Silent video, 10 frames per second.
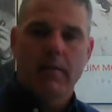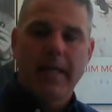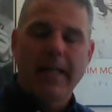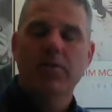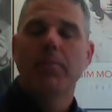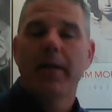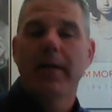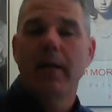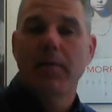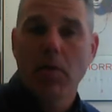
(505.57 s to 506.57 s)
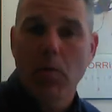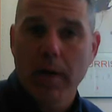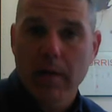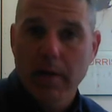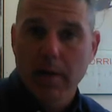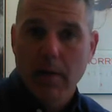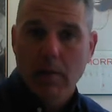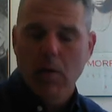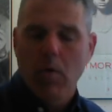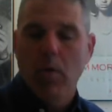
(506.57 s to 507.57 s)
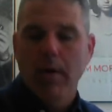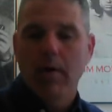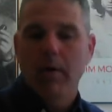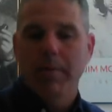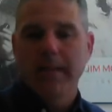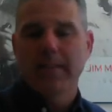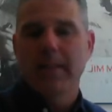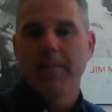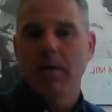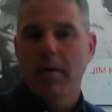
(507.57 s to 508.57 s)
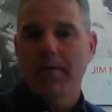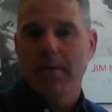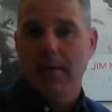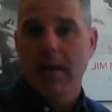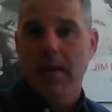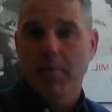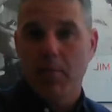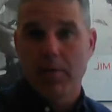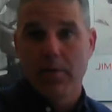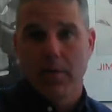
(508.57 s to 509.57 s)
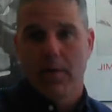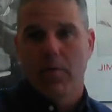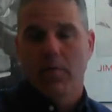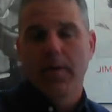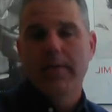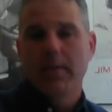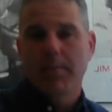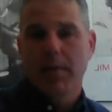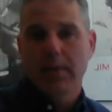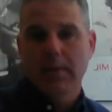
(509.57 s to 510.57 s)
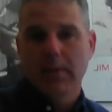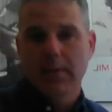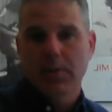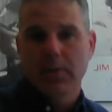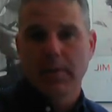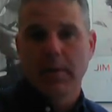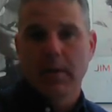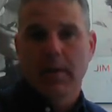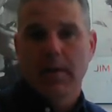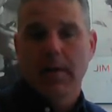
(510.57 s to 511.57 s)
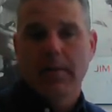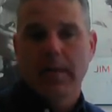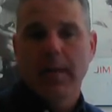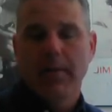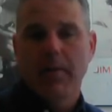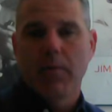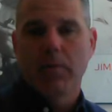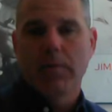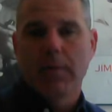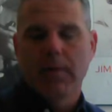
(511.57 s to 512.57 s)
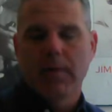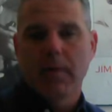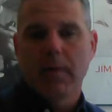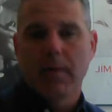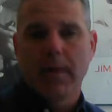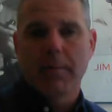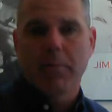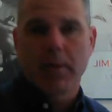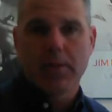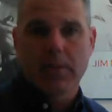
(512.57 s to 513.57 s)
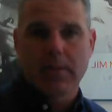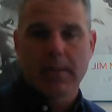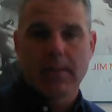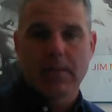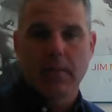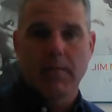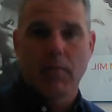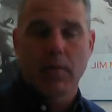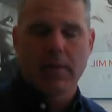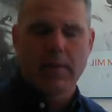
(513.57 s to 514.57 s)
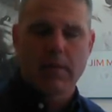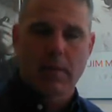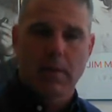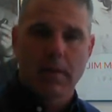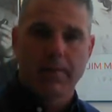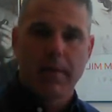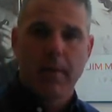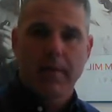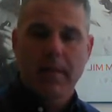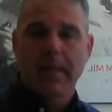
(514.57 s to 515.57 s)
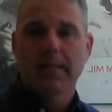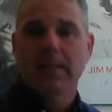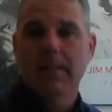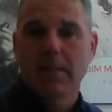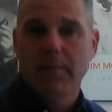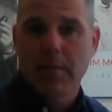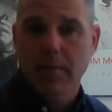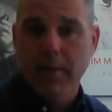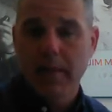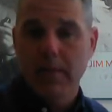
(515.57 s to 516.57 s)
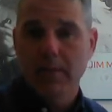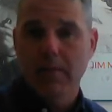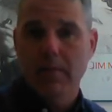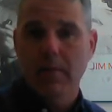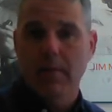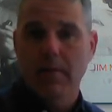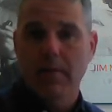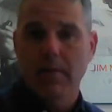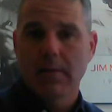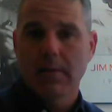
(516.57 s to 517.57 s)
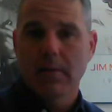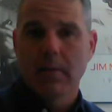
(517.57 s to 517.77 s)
get to break even quickly or quicker by skimming off the top or raising the price initially to get those that are not price sensitive, or at least the elasticity of the demand isn't as